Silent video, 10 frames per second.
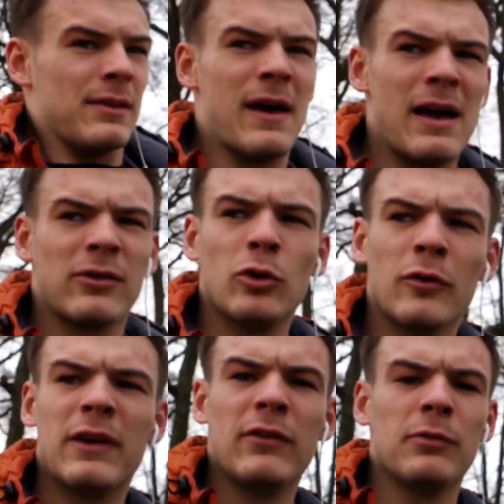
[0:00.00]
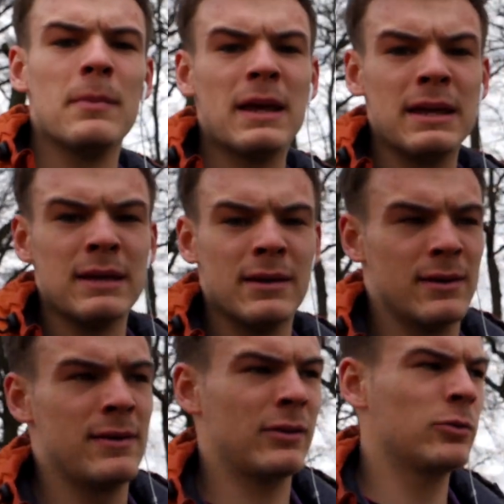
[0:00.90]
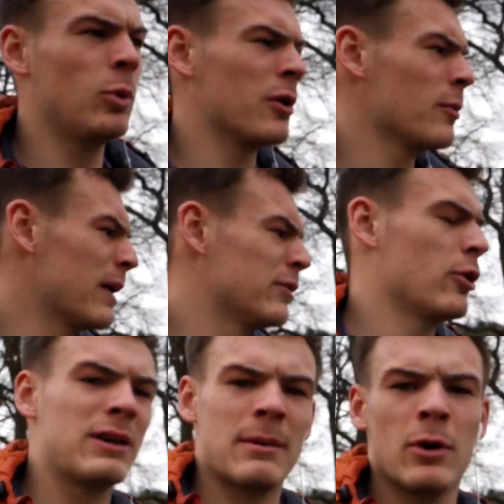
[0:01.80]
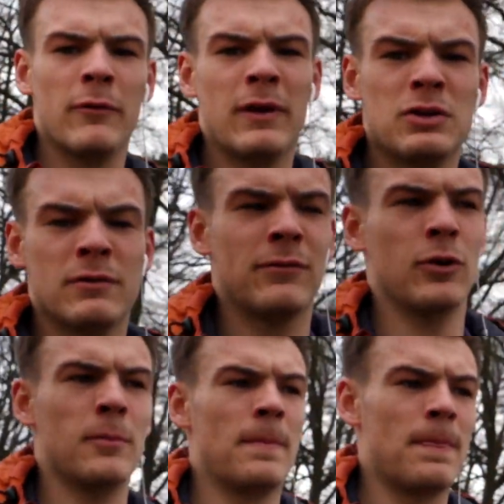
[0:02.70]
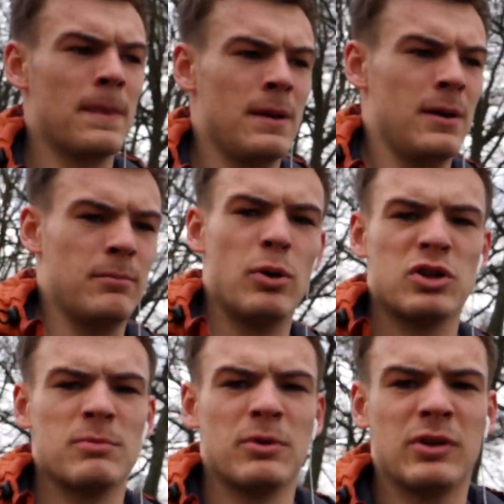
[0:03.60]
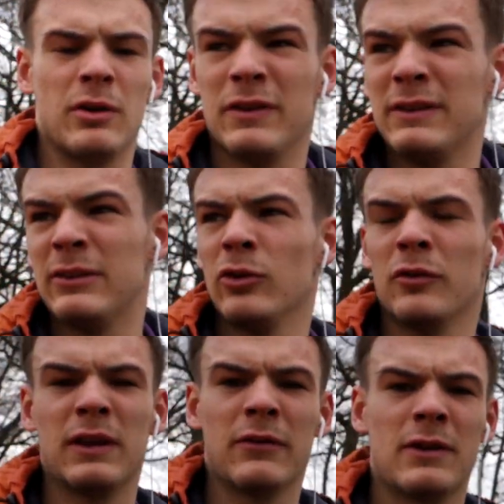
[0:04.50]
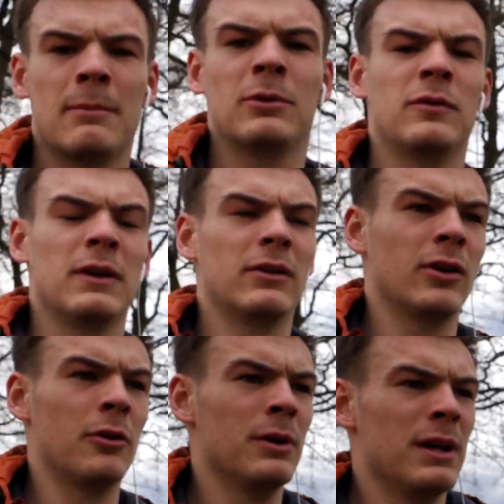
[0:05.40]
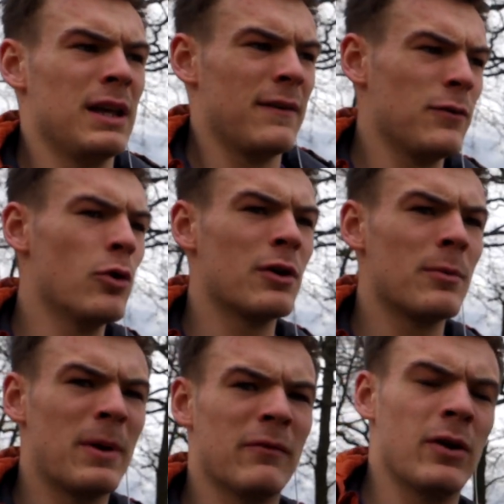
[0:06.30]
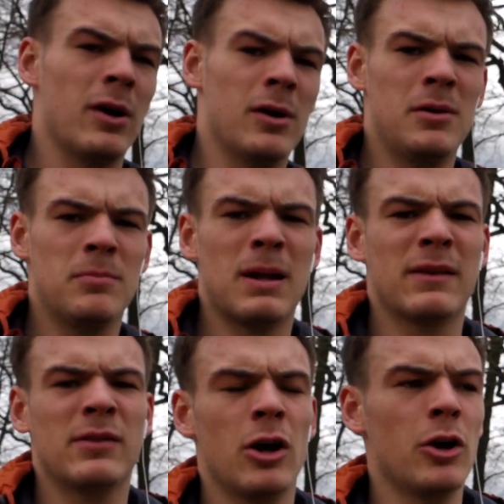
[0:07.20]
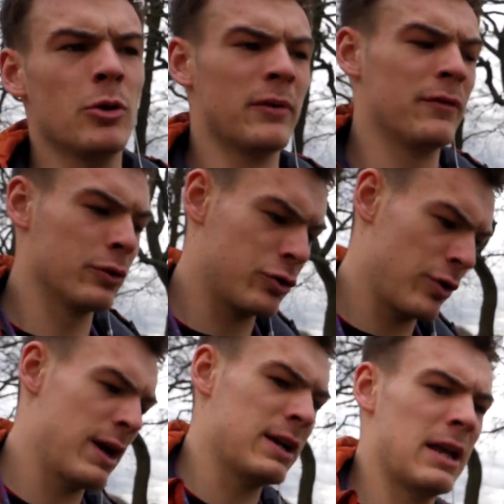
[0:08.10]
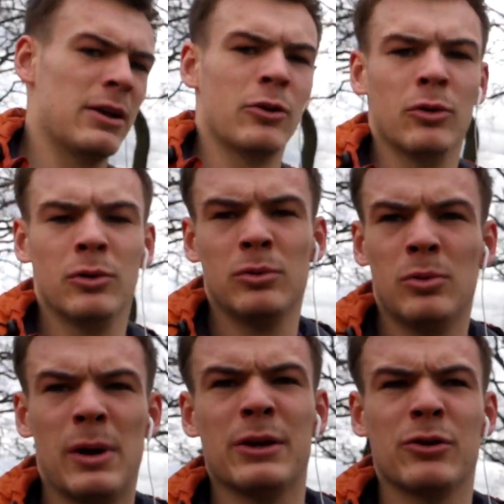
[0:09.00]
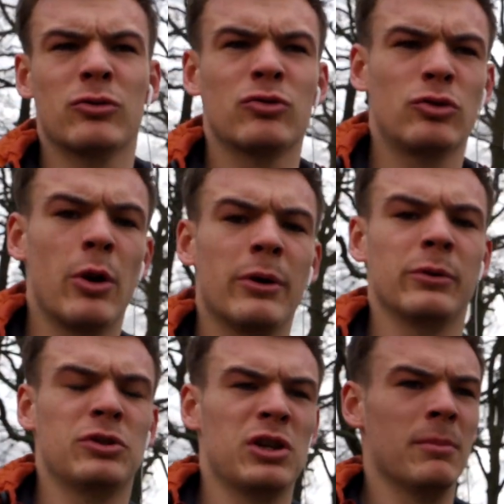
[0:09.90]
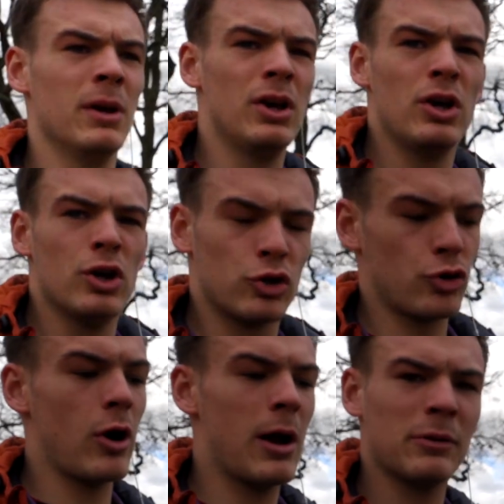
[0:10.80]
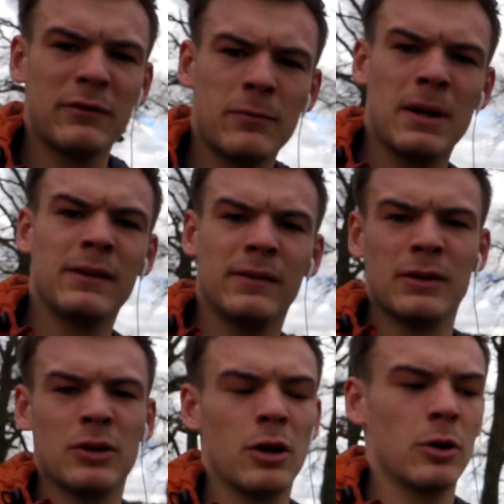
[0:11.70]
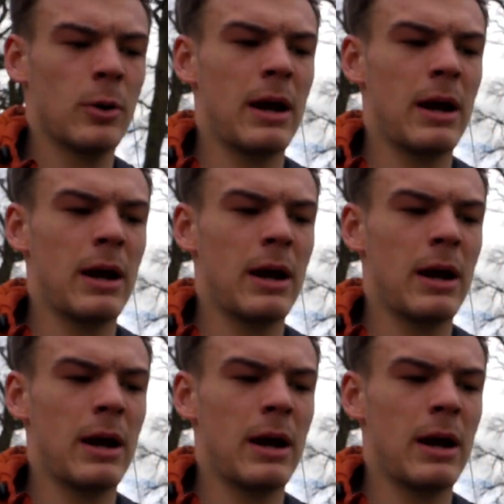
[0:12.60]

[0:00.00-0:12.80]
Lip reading: that sort of gives me, that's one of the ways I get motivation from pushing myself into sort of different atmospheres. So if you're in a bit of a plateau with your training or where you're going to a gym, try out different places in your local